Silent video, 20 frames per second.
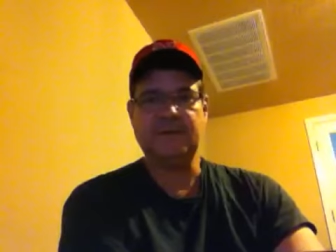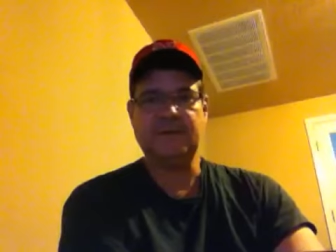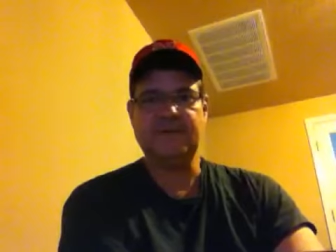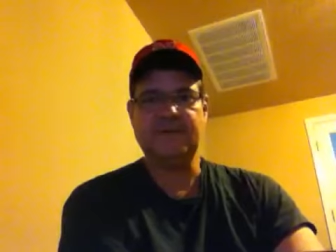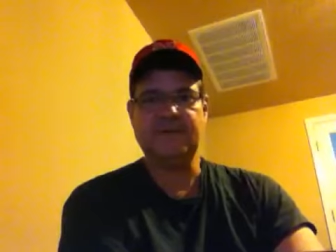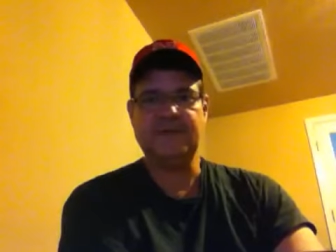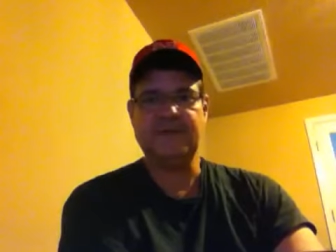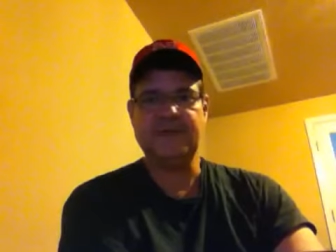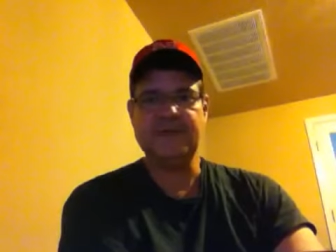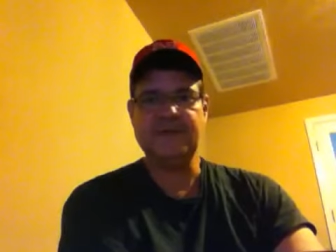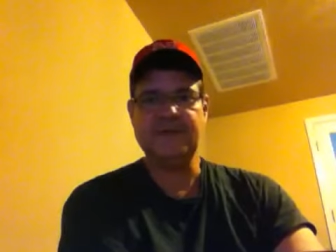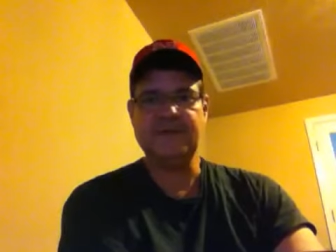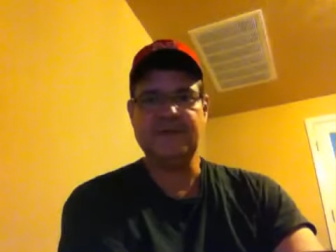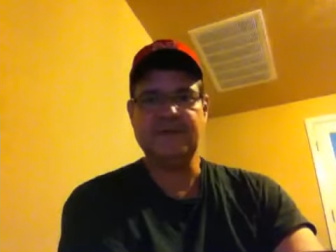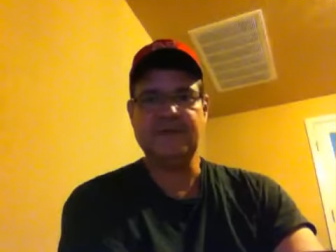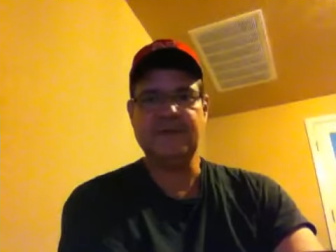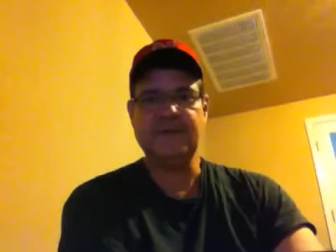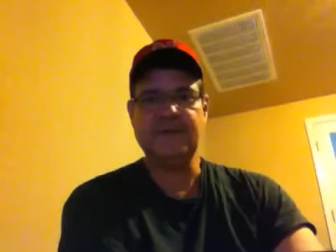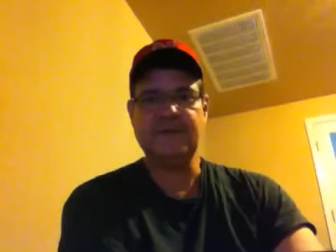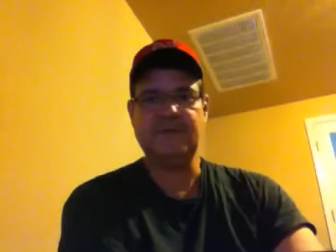
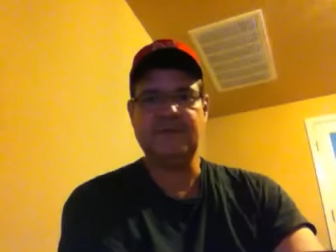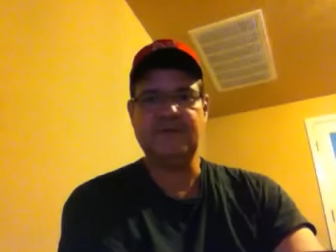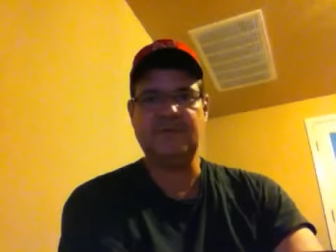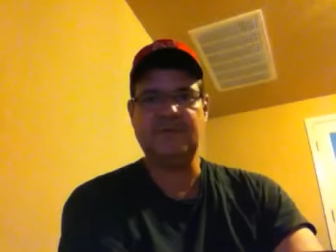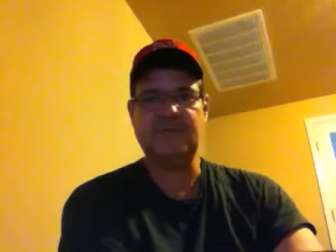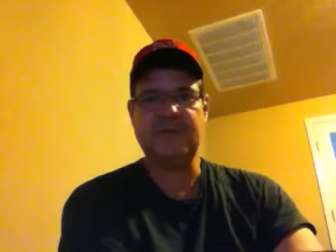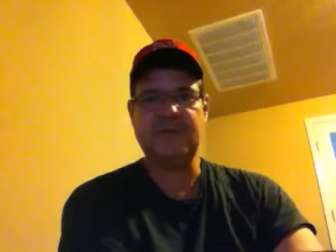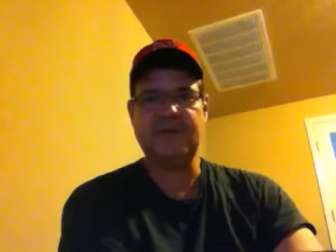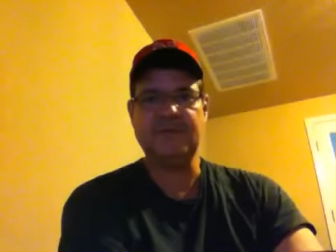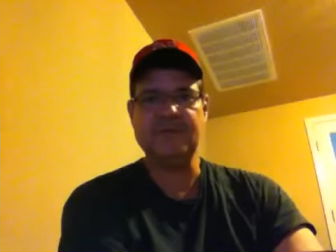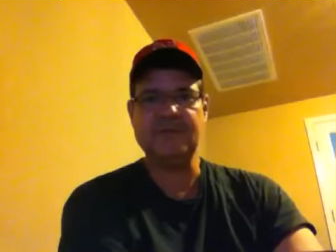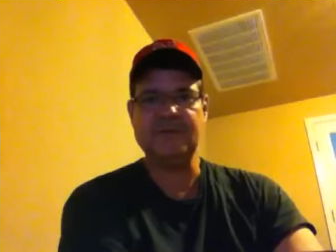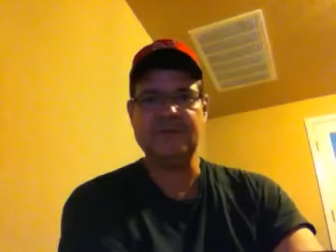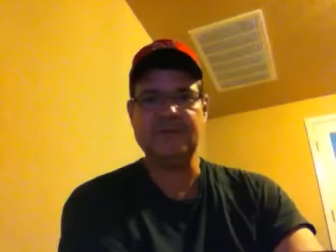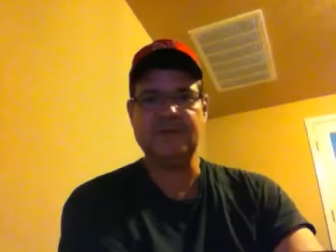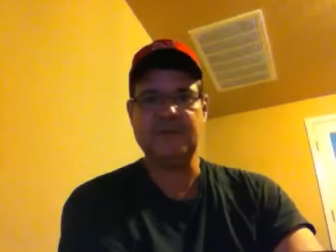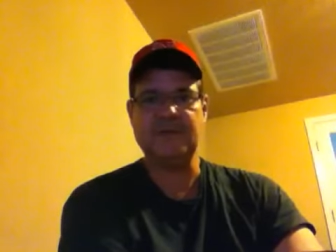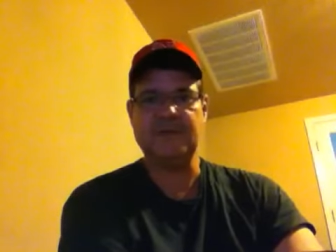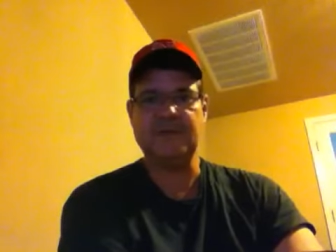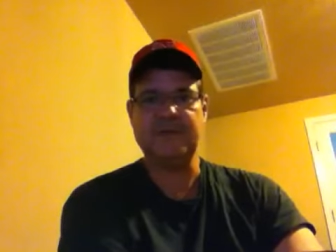invasion of
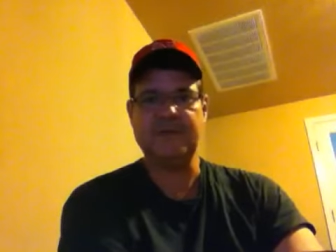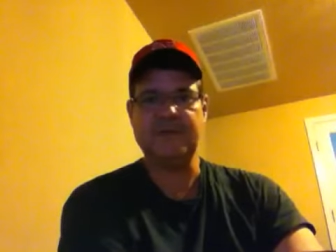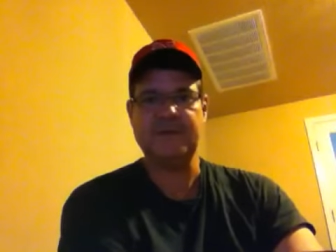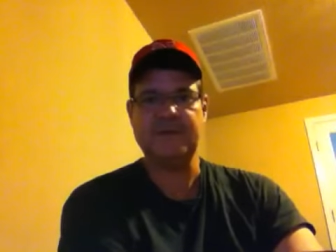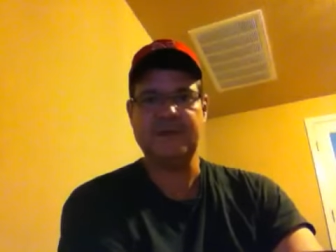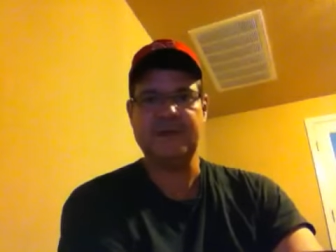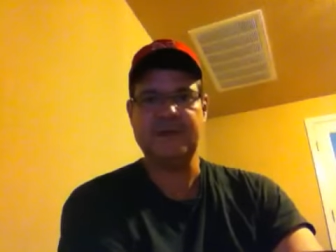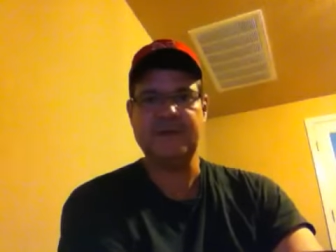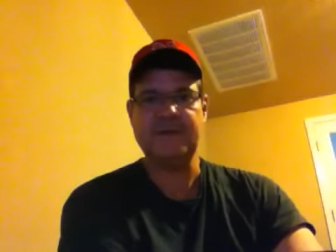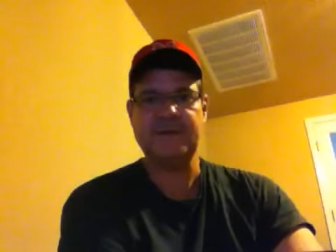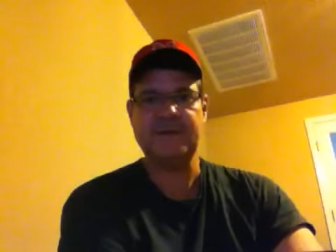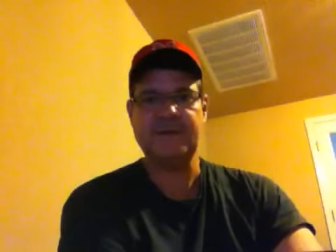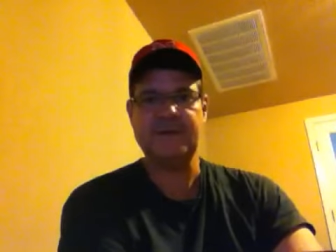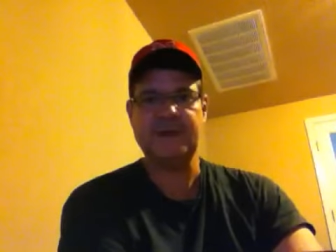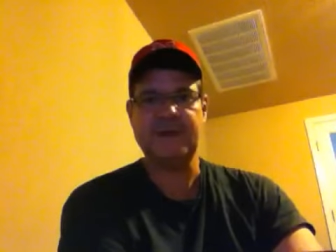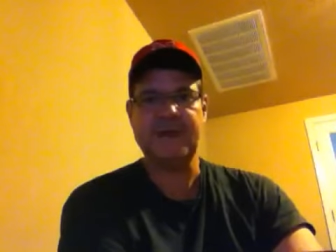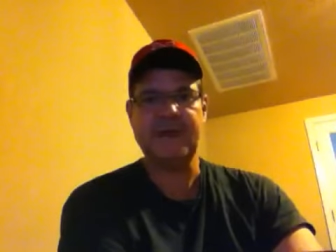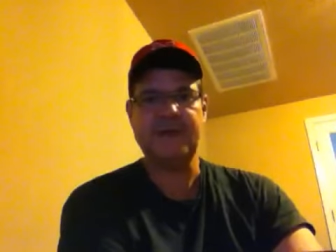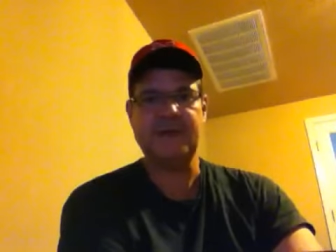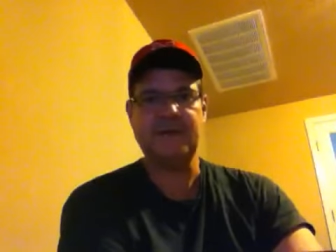privacy where they're gathering
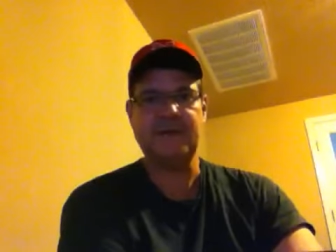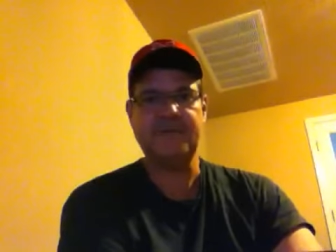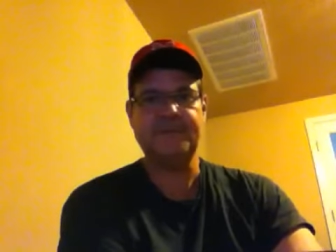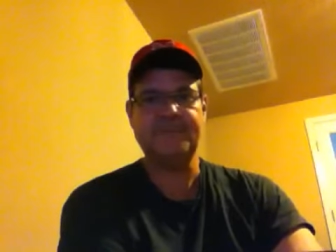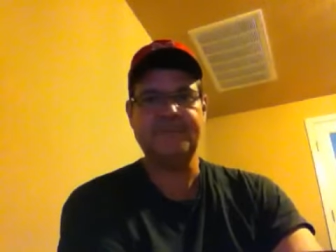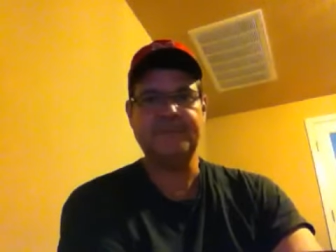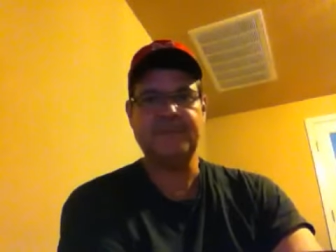data